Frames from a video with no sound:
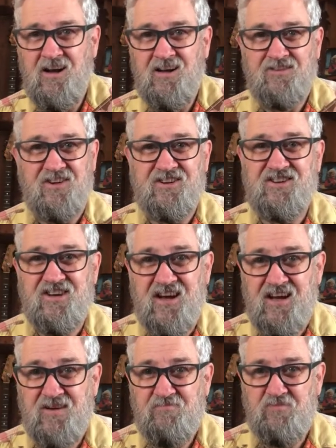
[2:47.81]
that
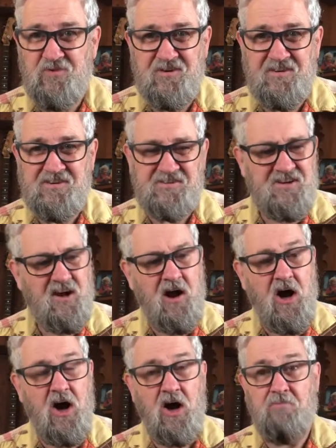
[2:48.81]
time brings
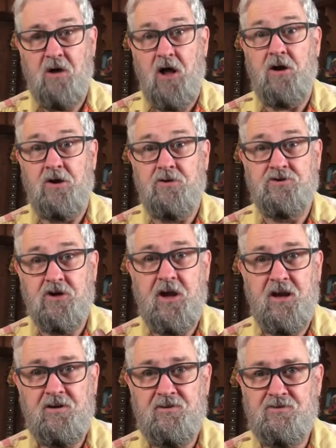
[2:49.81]
about a
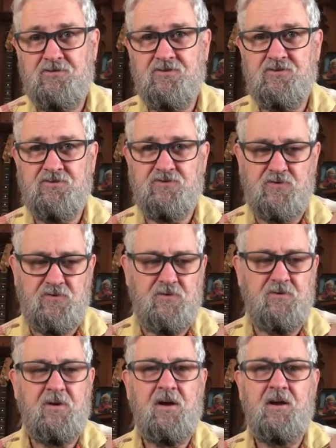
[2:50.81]
change. 2,
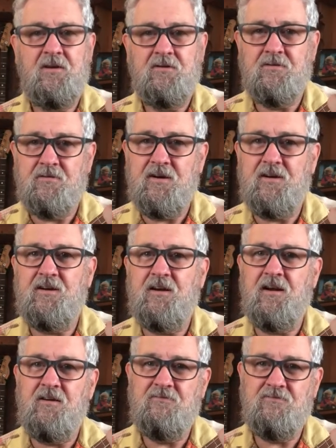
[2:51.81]

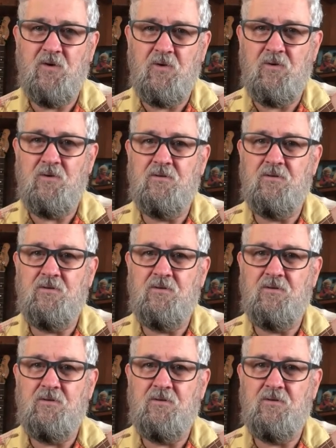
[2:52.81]
3, 4.